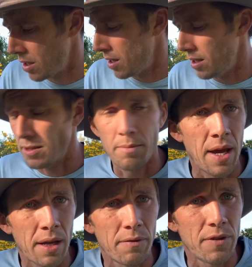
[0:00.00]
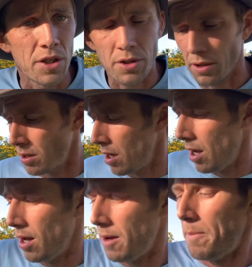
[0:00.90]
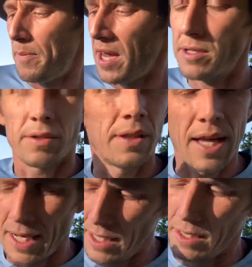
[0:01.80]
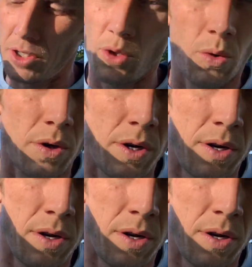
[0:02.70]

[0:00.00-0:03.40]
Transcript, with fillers: That's a main feature. Uh, basically, that is your